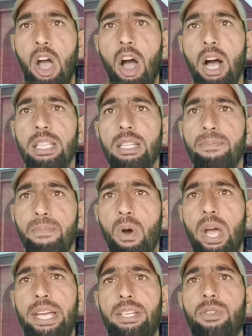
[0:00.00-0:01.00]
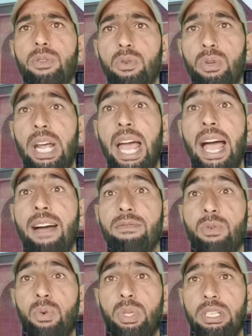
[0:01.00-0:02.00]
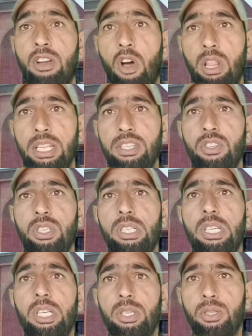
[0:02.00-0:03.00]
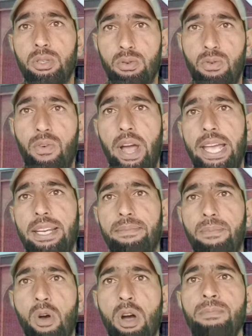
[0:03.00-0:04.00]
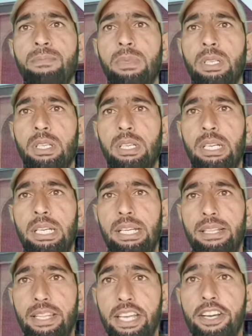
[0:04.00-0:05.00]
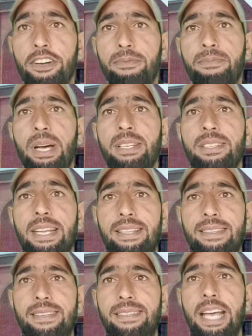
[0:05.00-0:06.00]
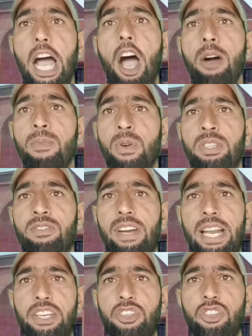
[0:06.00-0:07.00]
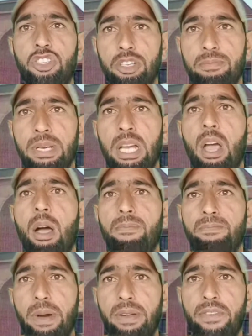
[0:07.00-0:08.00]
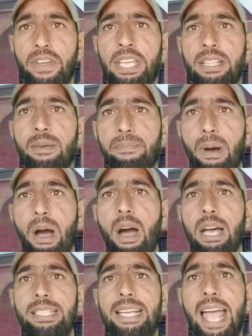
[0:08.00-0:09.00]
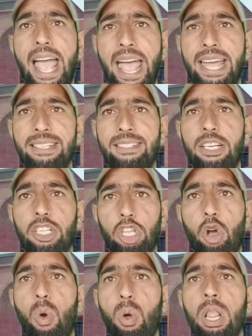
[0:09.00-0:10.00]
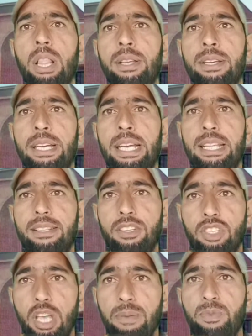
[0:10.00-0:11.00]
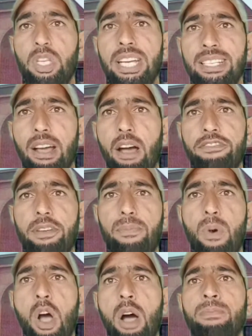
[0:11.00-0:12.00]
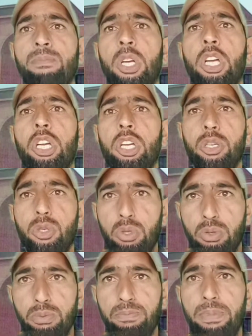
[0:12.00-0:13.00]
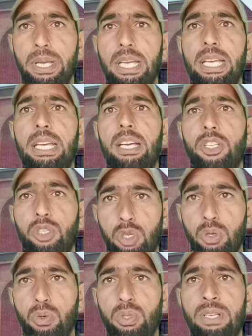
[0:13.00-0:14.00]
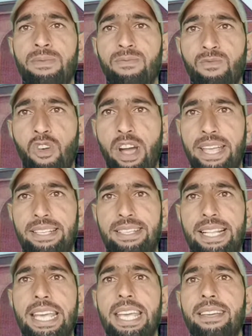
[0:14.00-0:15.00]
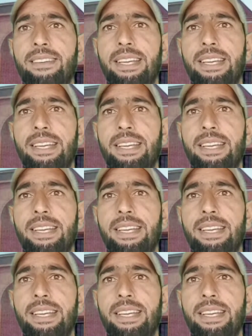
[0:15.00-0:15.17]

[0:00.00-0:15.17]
All the poet should have good knowledge to write a poem. There must exist a harmonious relationship between the part and the whole. The subject of the poem should be chosen wisely,